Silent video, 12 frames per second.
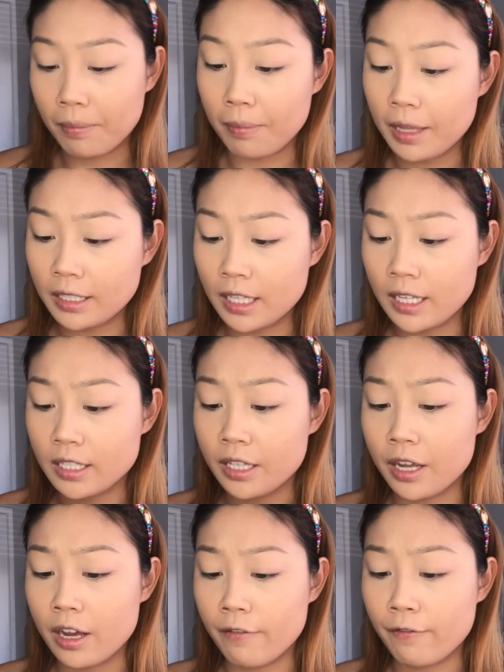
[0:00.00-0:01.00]
This is
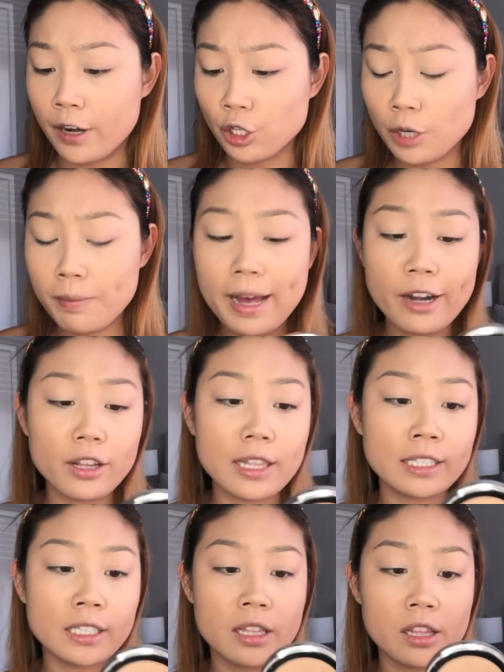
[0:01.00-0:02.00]
the finishing powder.
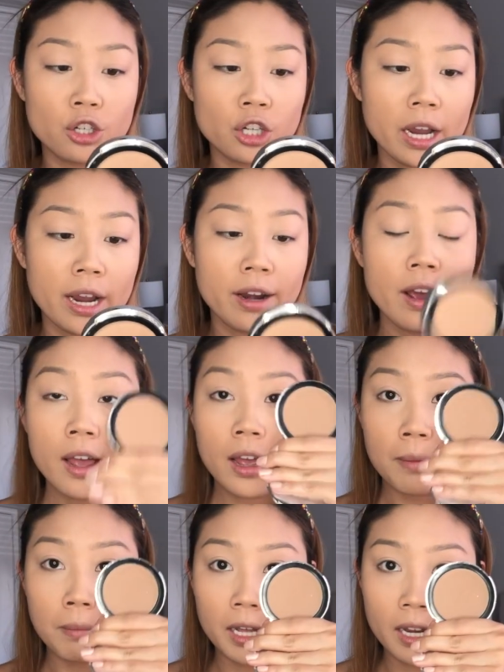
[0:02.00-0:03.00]
This is in the shade
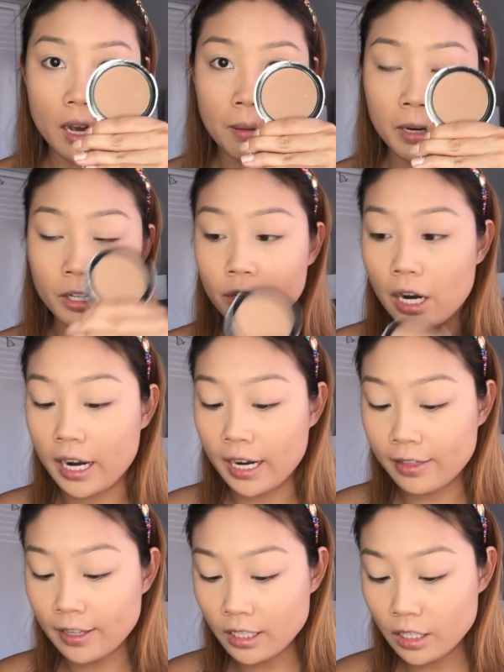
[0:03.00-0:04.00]
Medium Dark.
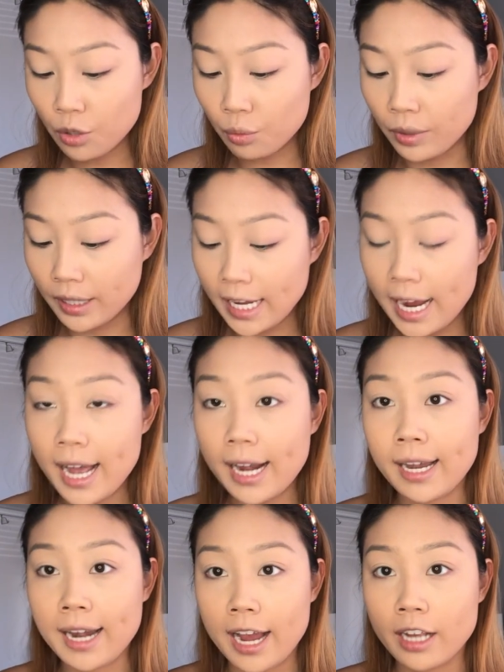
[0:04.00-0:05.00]
This is a really
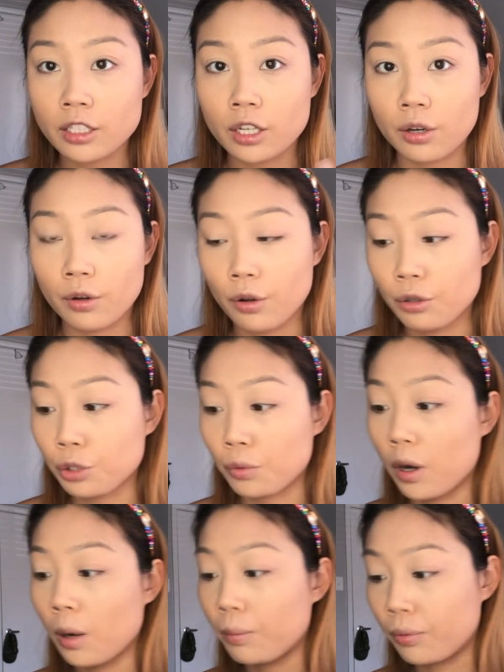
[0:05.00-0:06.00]
nice
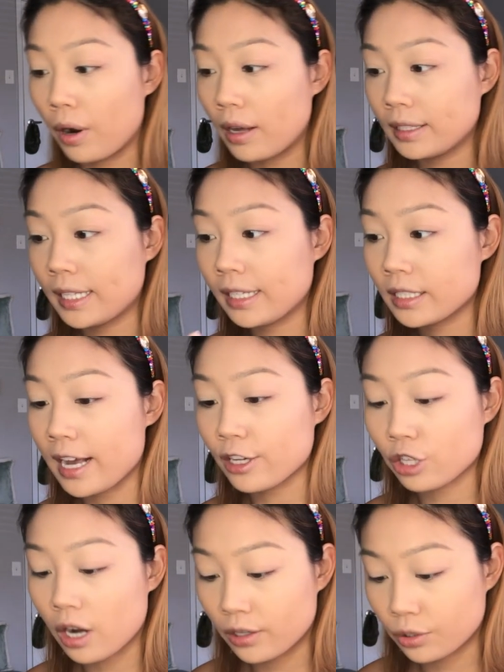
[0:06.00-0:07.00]
neutral bronzing
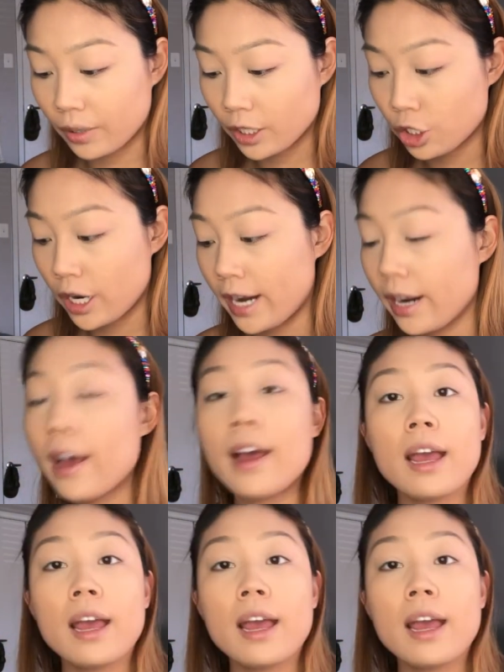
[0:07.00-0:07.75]
slash contouring shade.